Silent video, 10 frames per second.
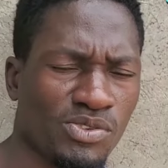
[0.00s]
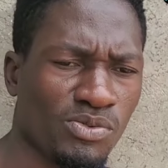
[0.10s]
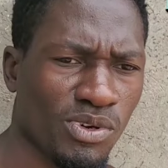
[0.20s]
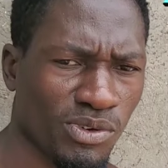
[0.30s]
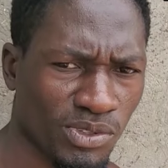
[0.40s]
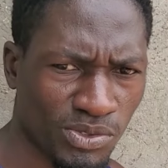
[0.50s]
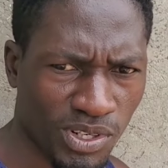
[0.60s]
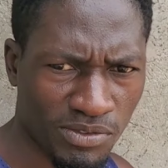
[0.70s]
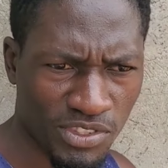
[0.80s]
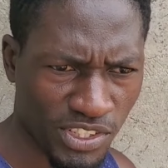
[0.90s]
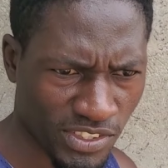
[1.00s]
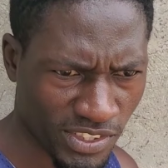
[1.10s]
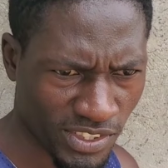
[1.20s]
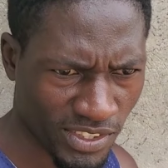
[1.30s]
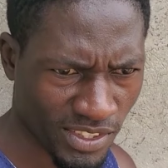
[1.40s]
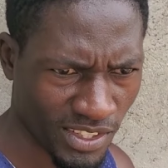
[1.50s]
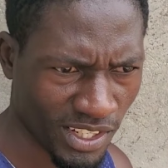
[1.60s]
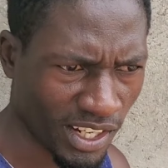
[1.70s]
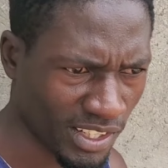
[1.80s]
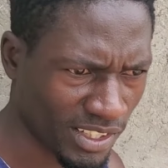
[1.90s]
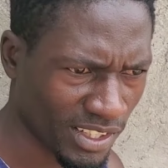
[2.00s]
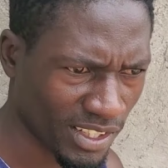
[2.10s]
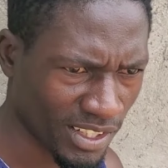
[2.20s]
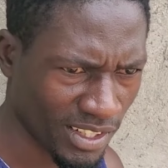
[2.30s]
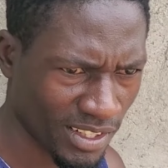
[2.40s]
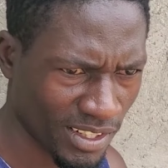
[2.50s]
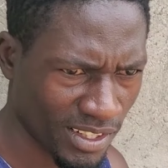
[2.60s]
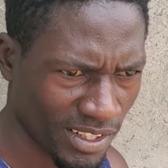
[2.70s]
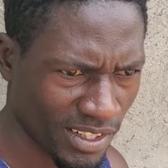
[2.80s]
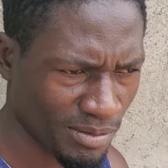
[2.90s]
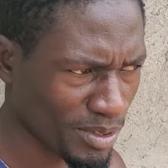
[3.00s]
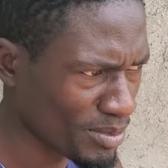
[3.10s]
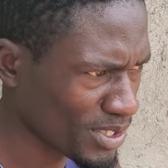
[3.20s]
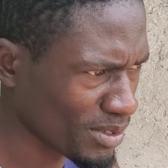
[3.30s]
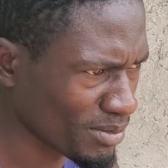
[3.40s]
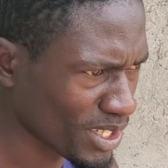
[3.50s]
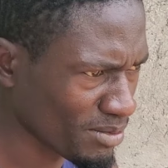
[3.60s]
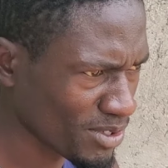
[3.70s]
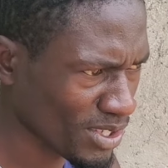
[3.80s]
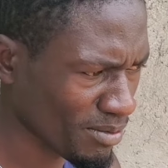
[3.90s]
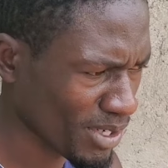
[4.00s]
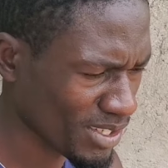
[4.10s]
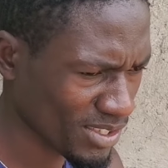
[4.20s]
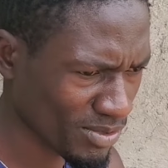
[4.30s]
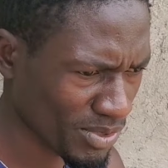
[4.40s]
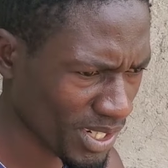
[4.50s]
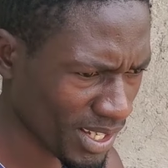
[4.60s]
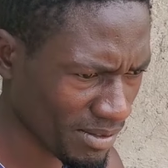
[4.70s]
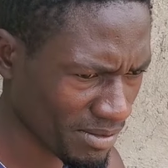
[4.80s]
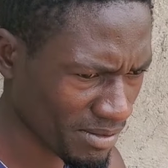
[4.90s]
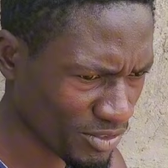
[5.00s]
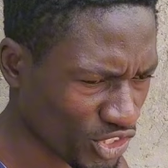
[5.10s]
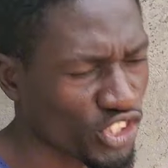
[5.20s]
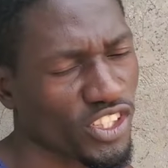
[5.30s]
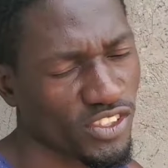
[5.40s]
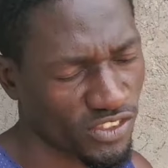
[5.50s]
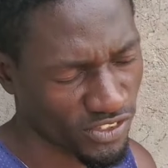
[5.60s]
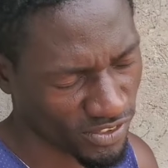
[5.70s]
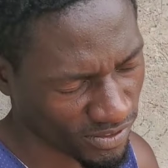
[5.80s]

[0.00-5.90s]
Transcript: you're going to have chicks, and maybe sometimes some months we'll have chickens.